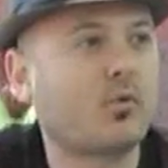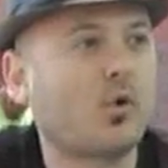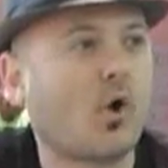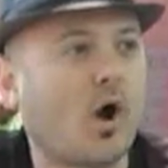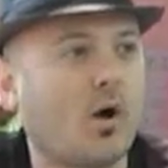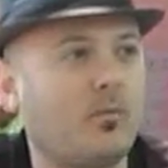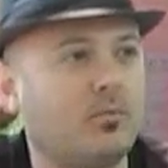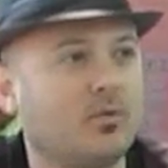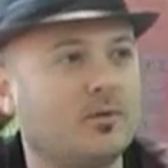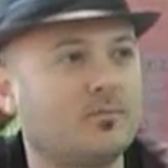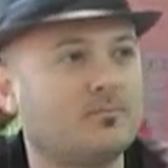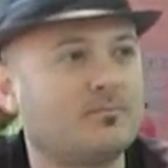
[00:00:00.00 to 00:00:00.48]

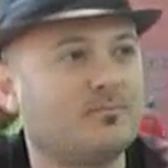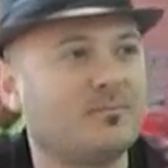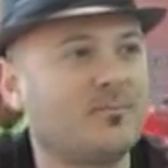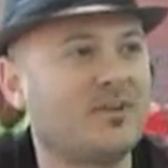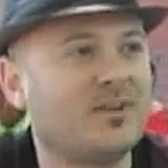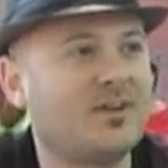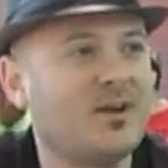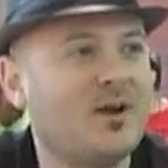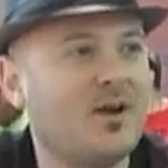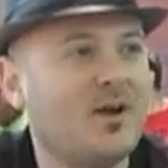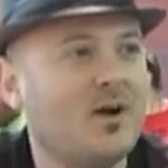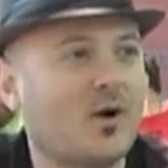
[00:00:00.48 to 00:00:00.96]
problem
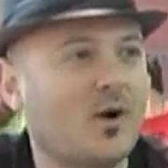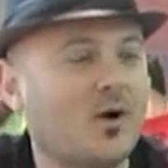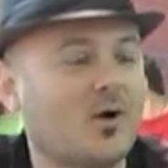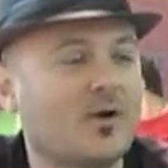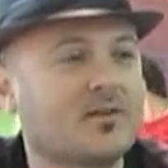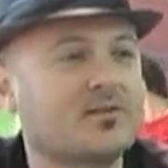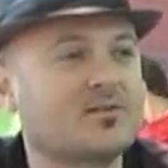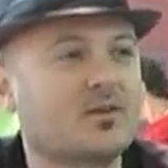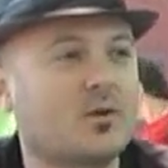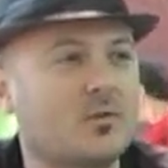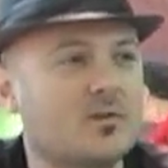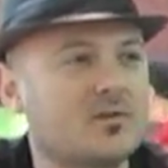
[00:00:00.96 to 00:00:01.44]
or
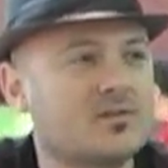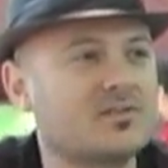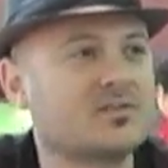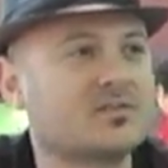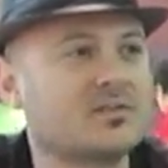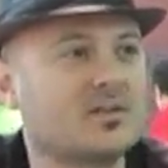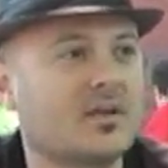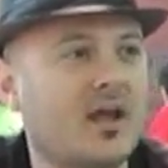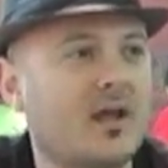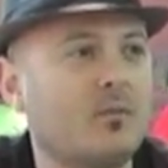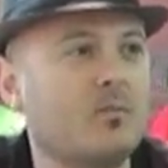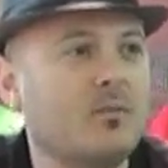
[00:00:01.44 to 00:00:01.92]
it's
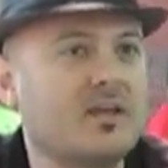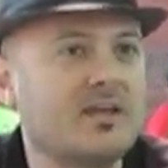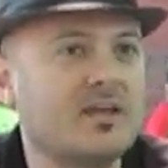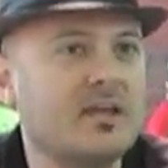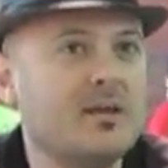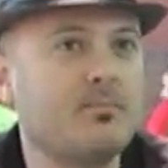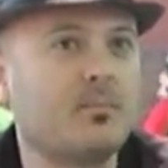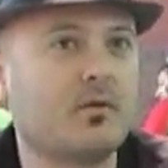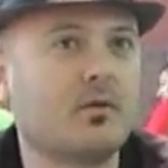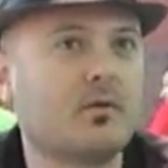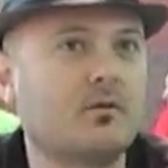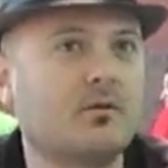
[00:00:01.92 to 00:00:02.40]
always, yeah. and we
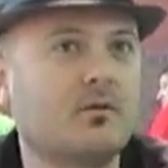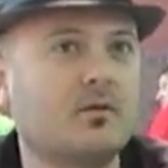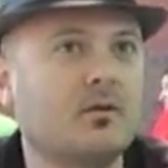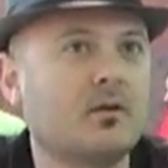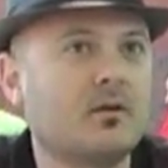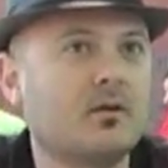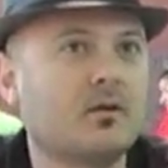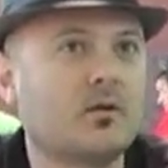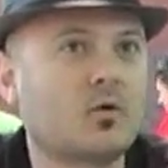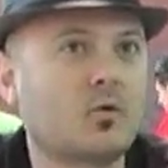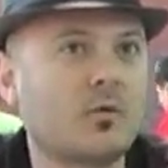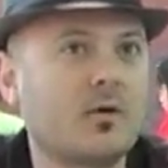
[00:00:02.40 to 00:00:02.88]
keep
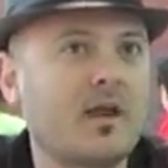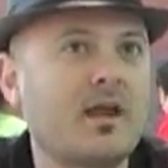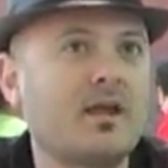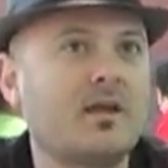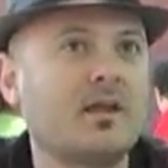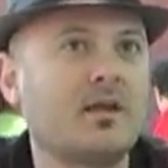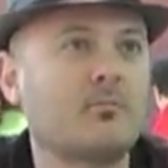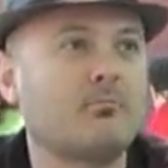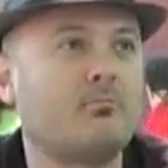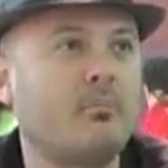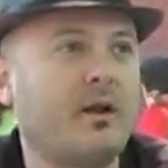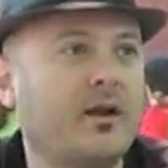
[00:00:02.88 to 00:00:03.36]

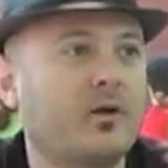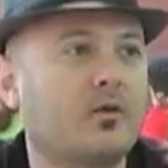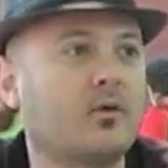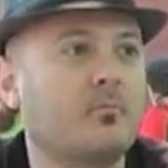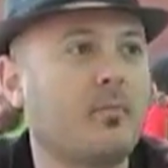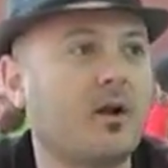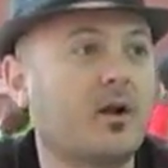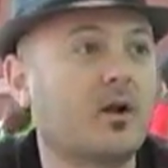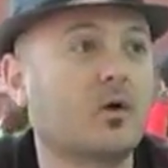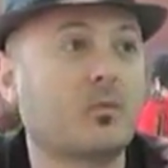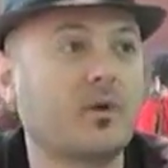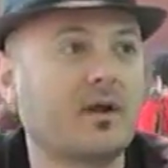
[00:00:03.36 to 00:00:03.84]
creating better
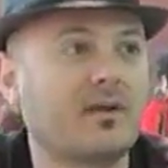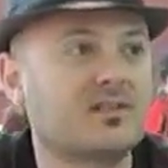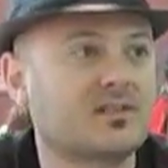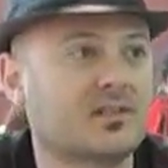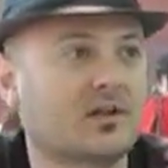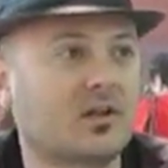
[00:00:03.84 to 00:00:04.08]
and better ways